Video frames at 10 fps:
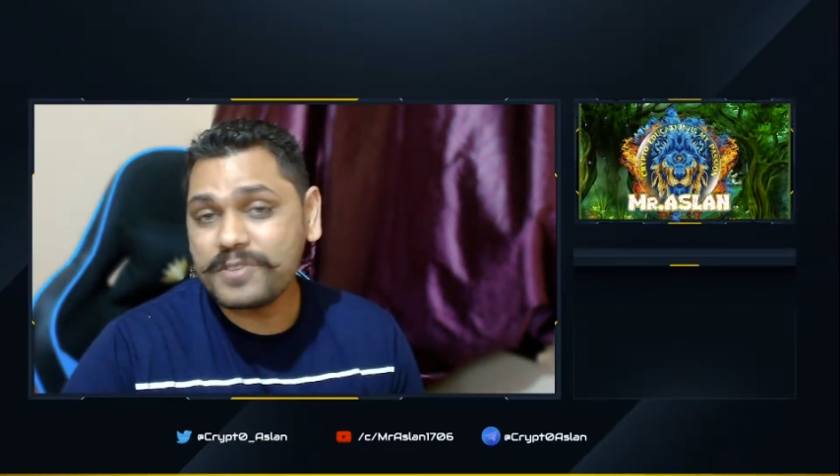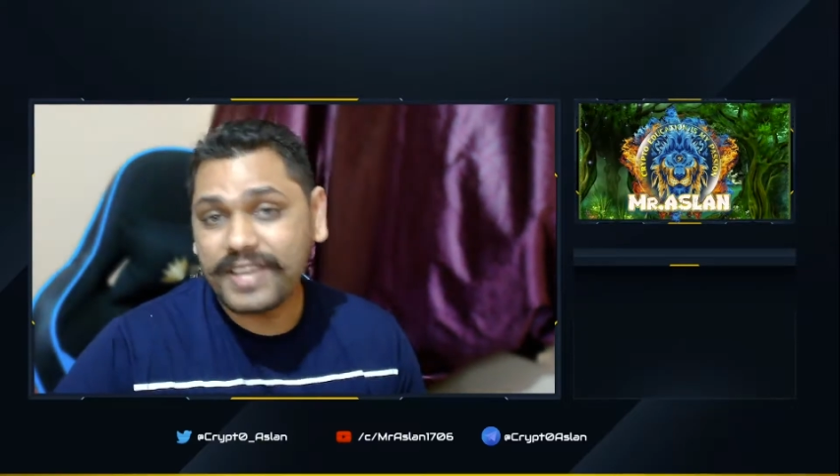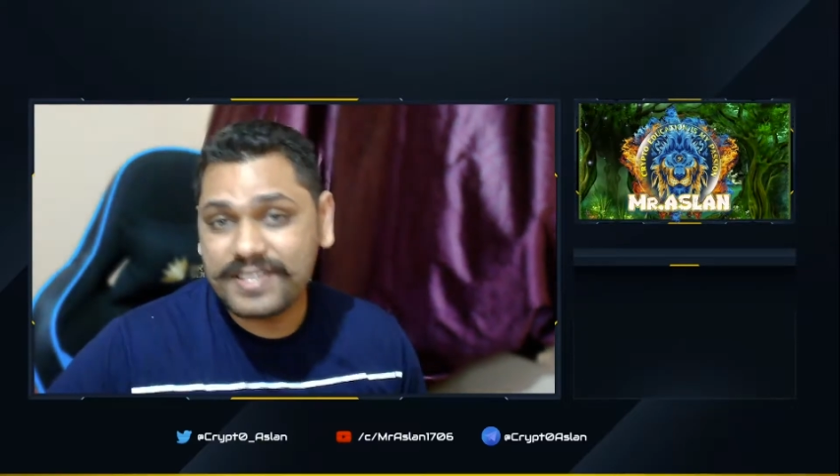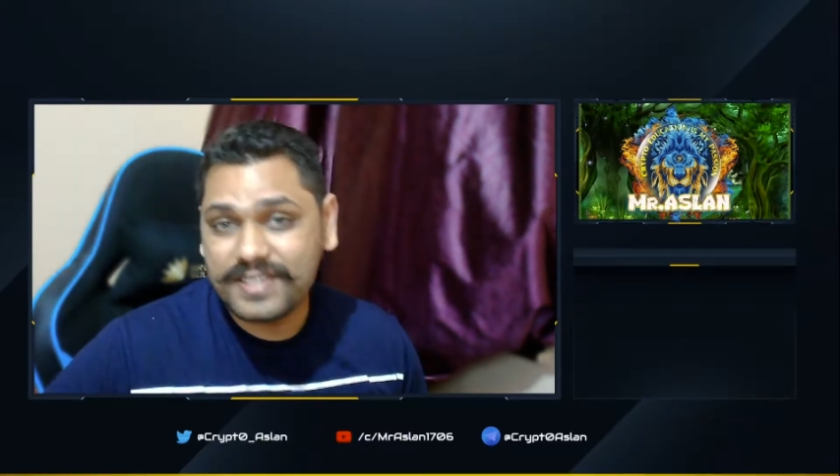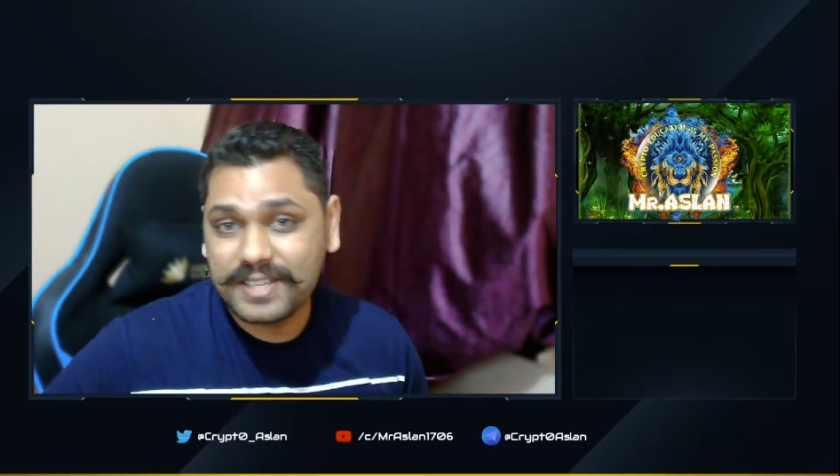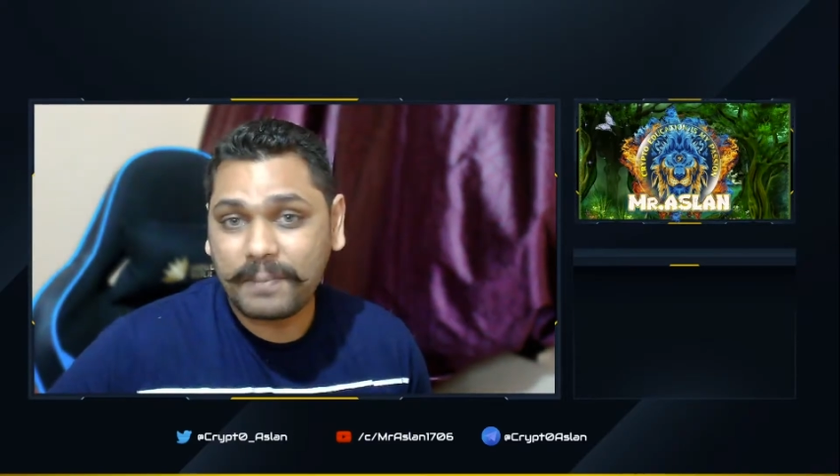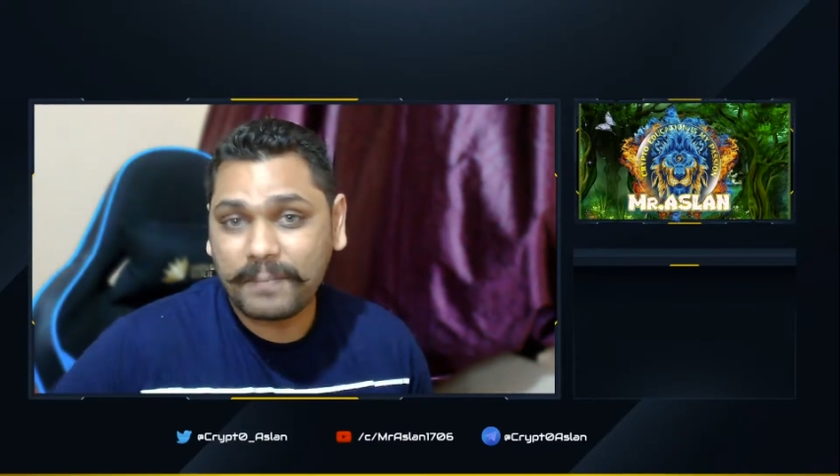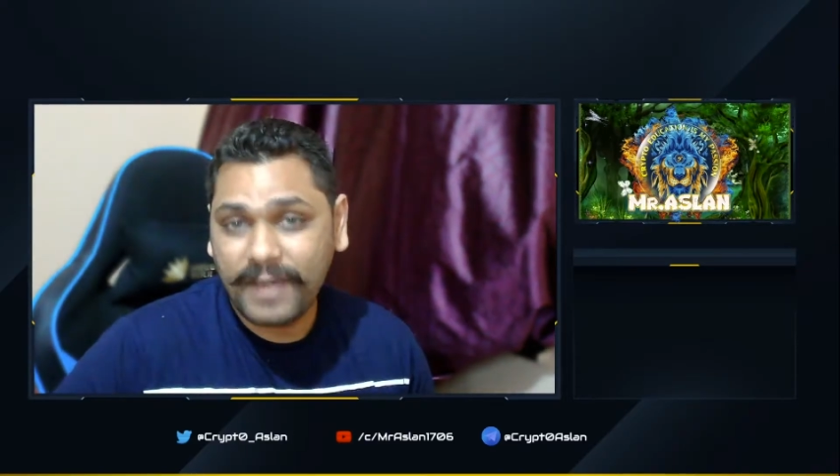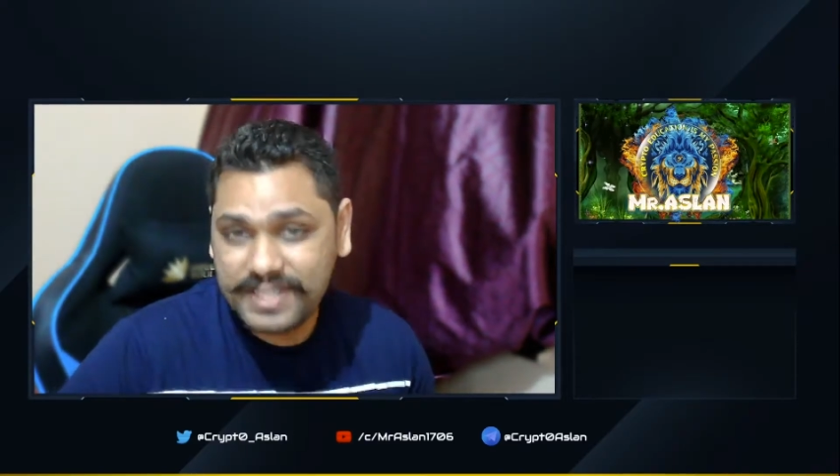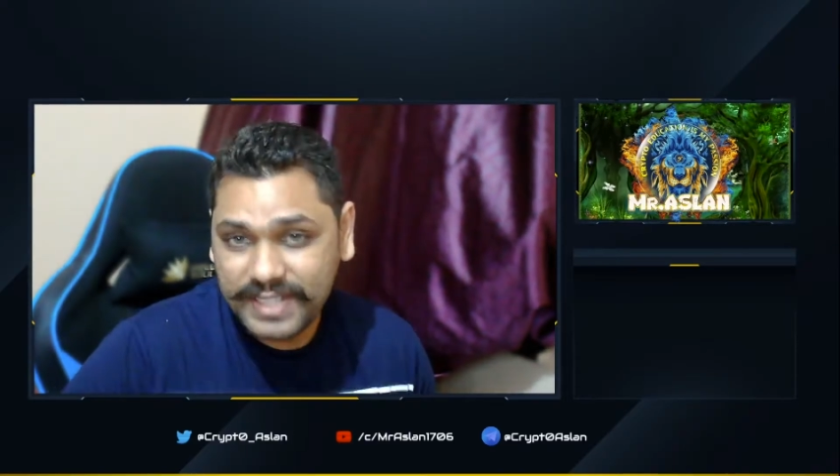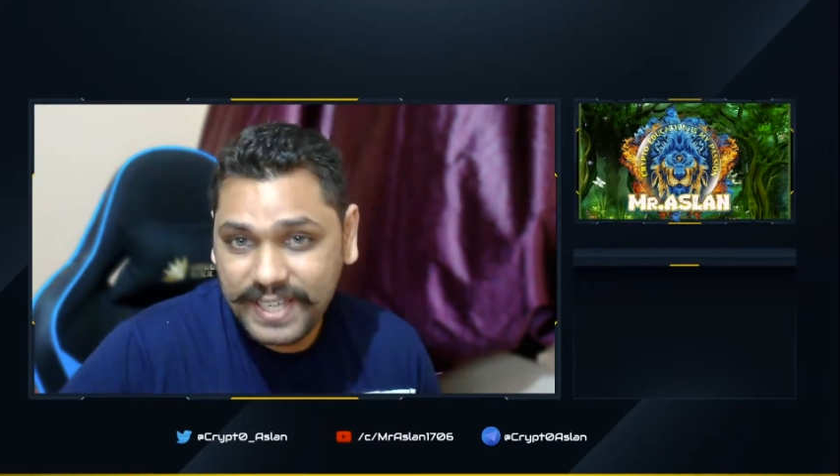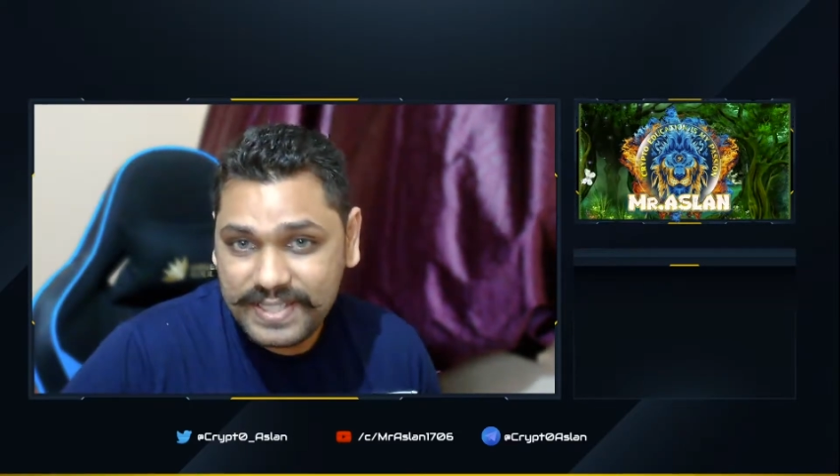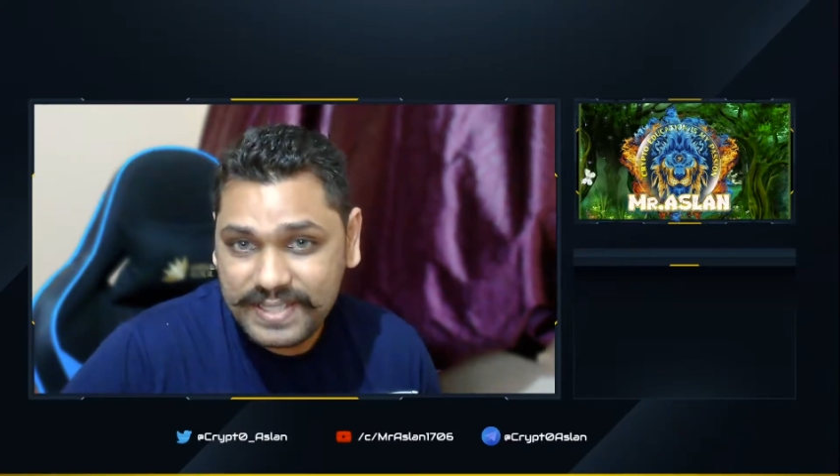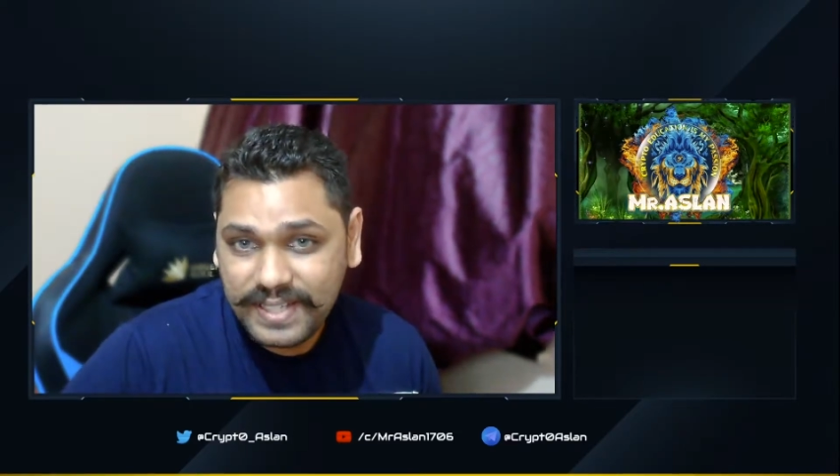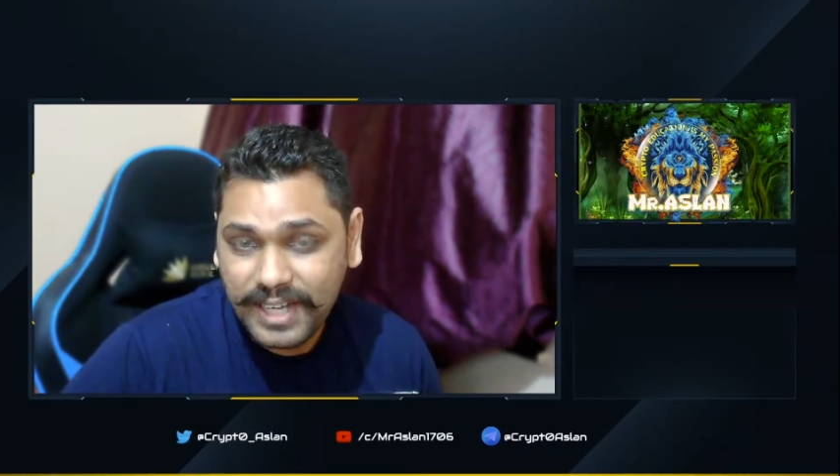education is my passion
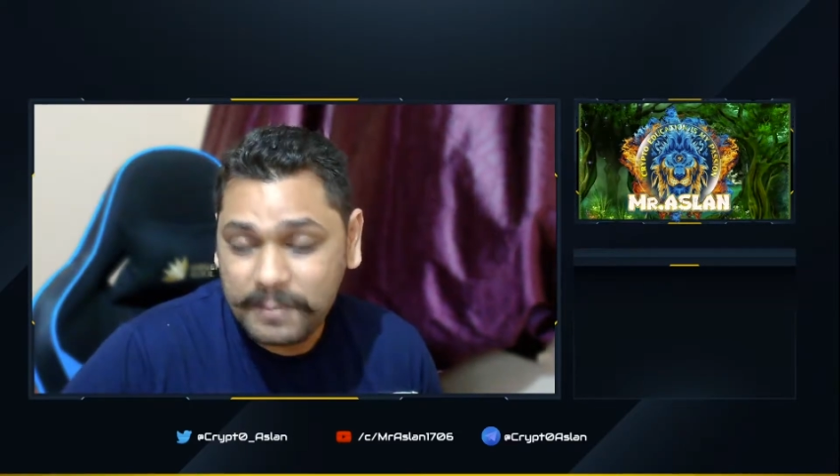guys.